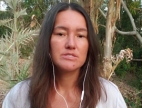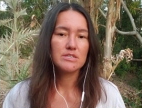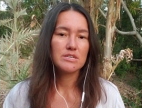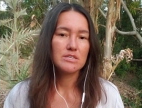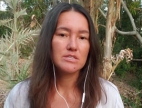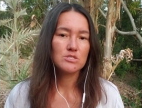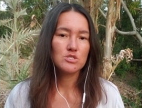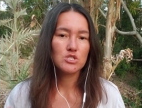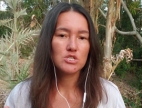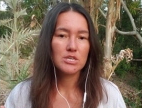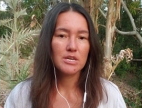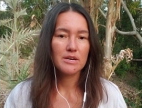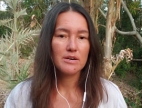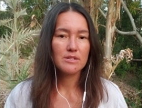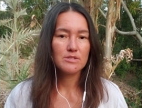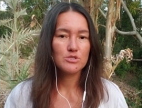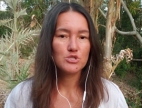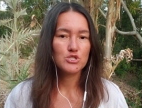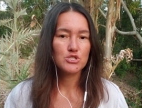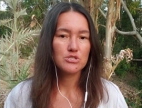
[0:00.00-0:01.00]

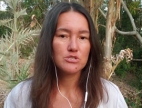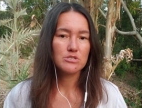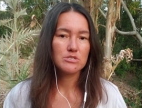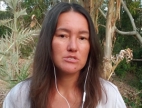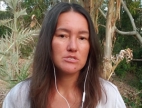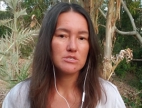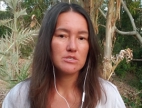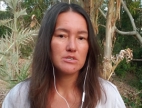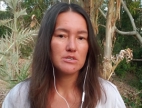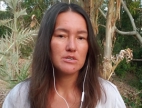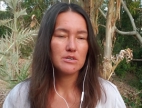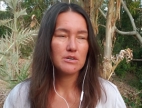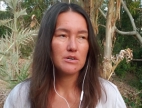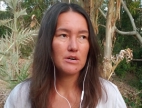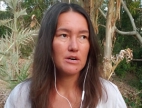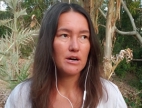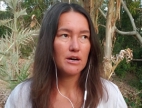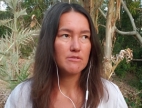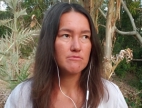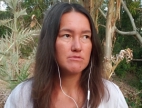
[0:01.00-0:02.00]
intelligent,
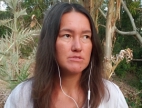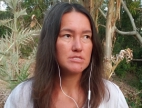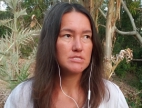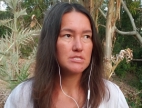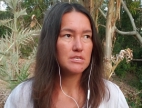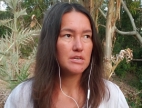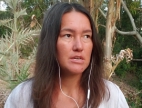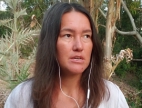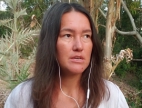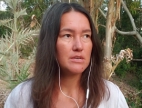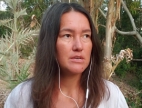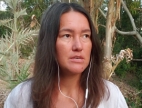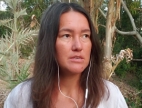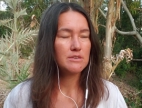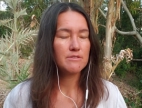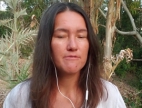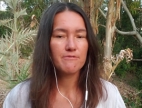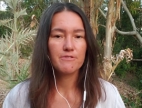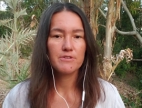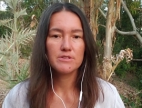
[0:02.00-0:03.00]
I would say,
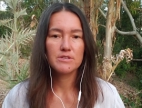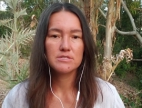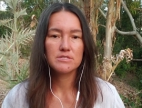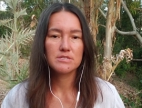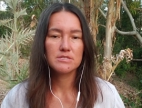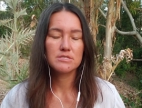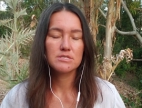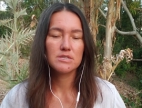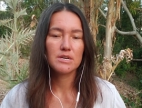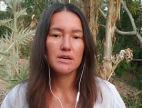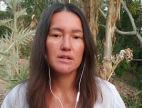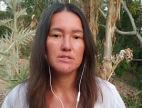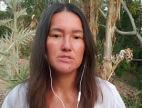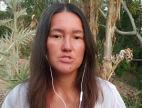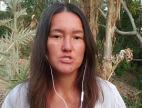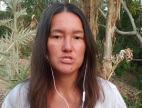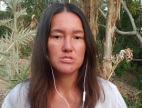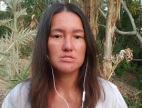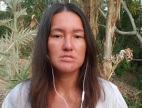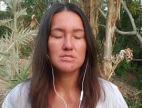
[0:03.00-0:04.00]
infinite
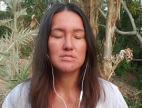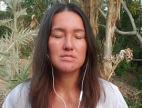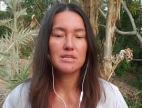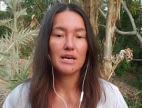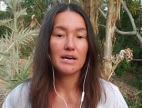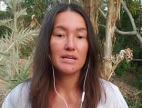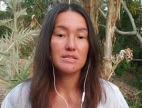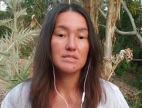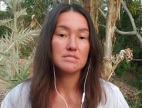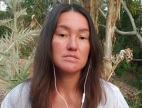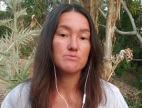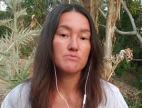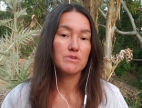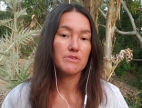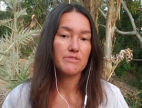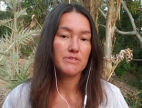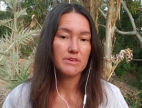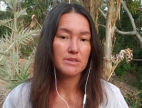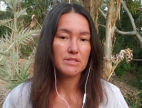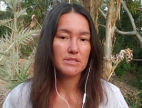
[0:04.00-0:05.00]
intelligence that is
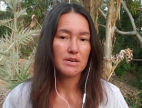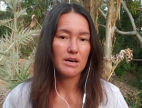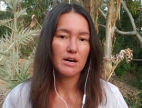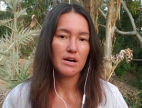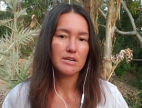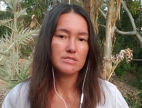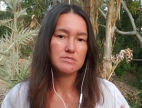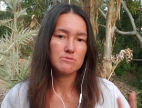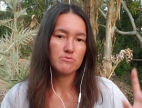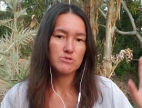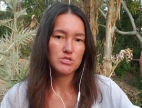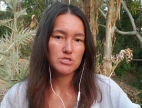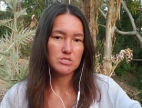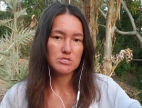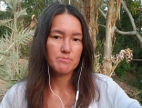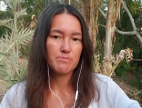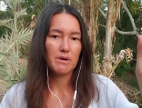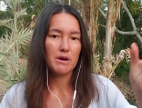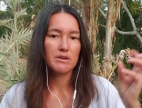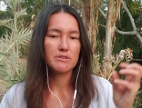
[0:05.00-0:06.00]
within us, which
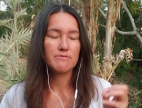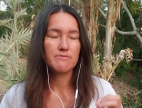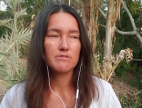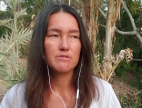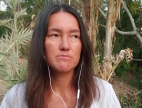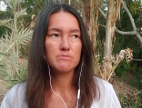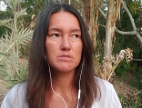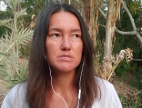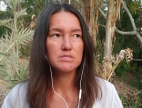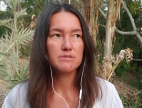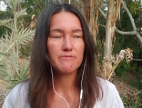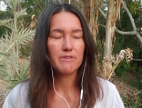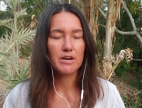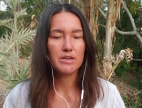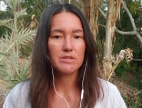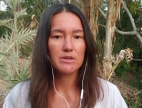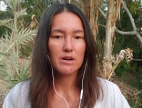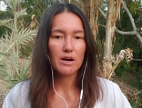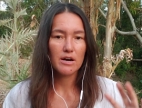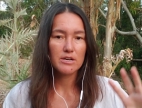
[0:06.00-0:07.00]
is part from the
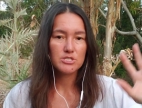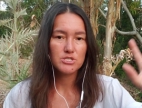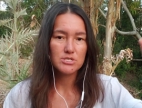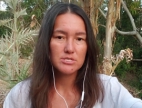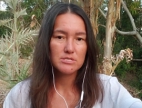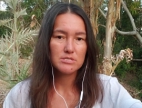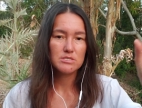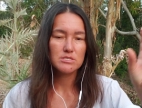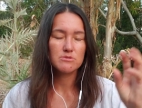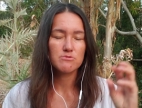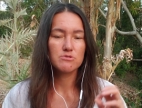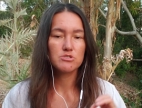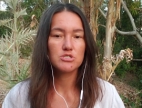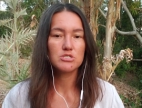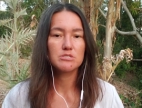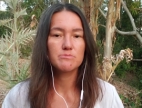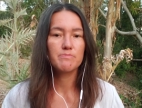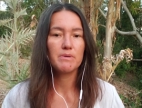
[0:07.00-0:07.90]
divine consciousness, which